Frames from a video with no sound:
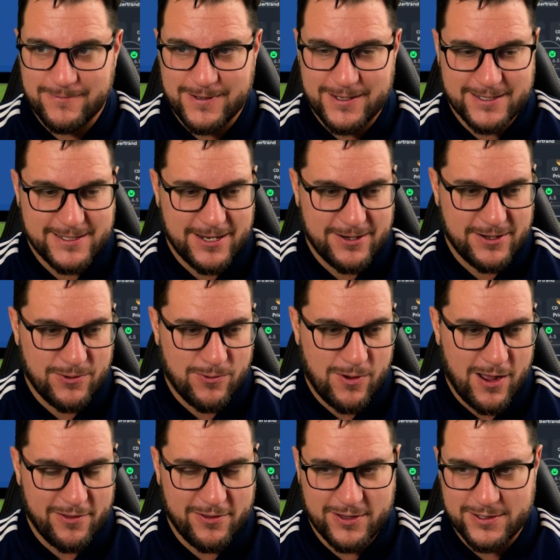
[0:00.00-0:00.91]
I don't know
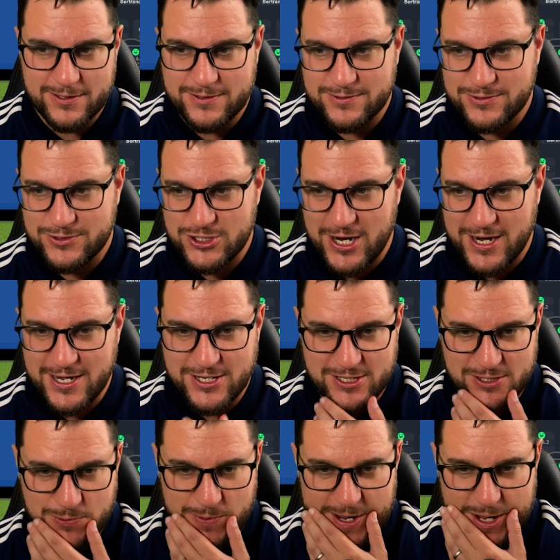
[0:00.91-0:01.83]
what other
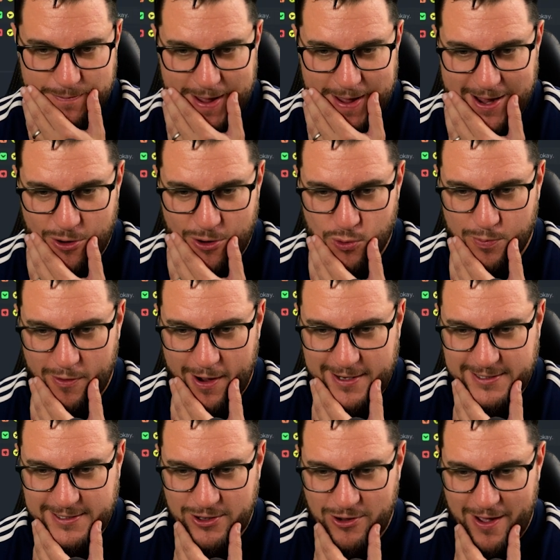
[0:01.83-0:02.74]
changes we can make. All
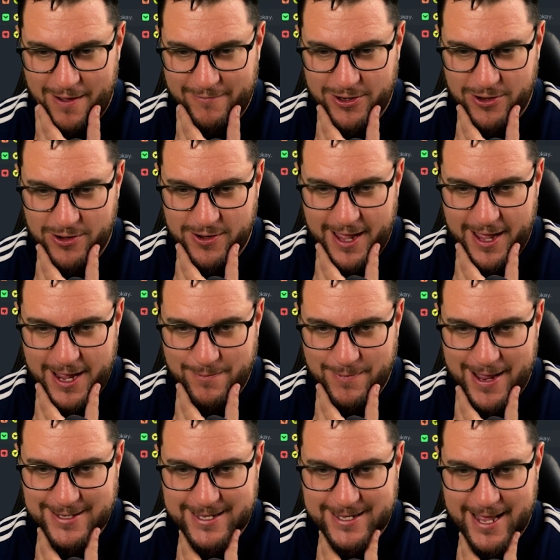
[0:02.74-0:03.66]
press not having a good game.
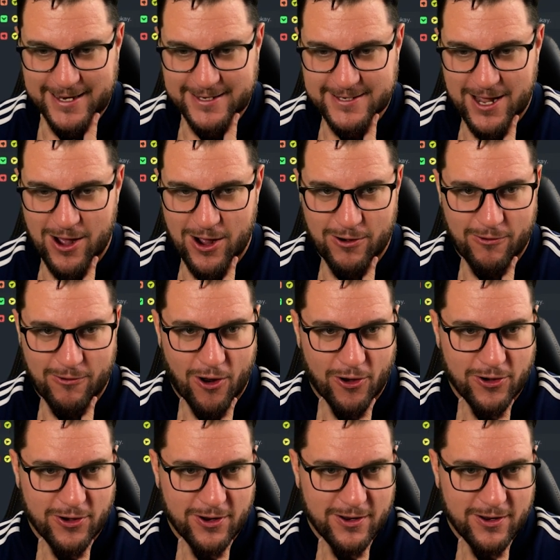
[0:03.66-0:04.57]
Let's get Tar
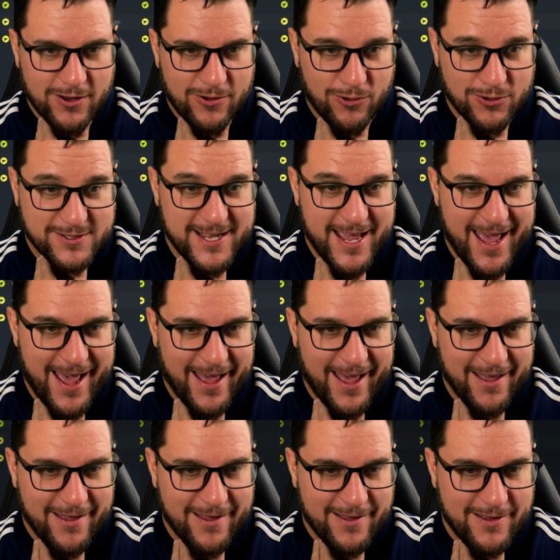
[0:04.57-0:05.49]
on, or
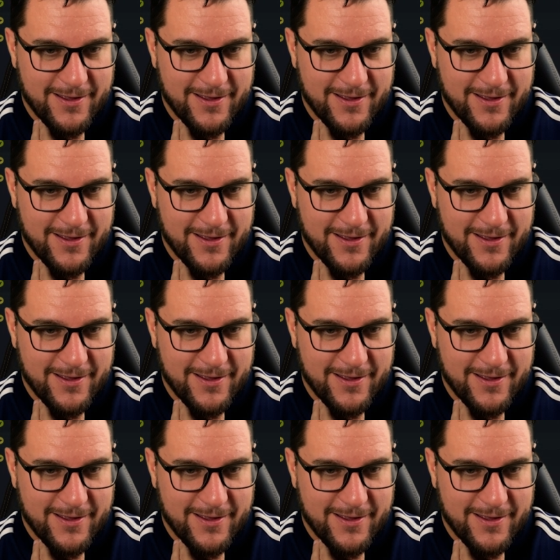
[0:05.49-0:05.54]
Tear.